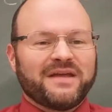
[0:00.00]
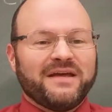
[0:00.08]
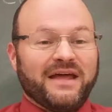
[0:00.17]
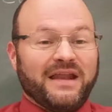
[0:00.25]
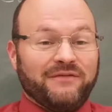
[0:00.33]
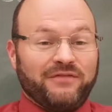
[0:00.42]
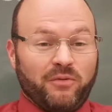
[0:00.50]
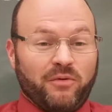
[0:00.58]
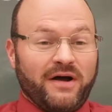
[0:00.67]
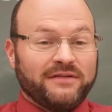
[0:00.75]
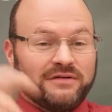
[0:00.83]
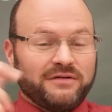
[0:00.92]
if you
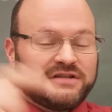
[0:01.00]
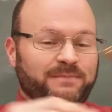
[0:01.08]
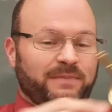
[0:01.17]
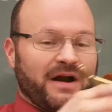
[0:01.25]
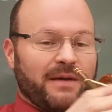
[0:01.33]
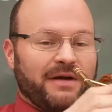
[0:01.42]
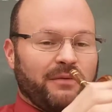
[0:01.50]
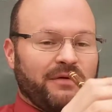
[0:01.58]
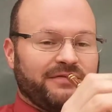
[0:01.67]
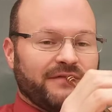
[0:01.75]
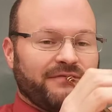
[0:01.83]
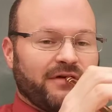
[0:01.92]
want to, experiment
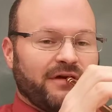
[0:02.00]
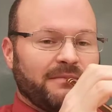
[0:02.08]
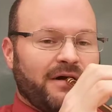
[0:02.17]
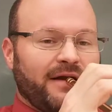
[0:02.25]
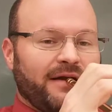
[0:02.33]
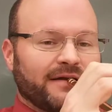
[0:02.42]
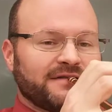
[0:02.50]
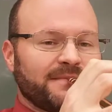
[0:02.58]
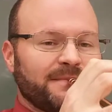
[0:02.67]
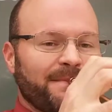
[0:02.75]
with different harmonics.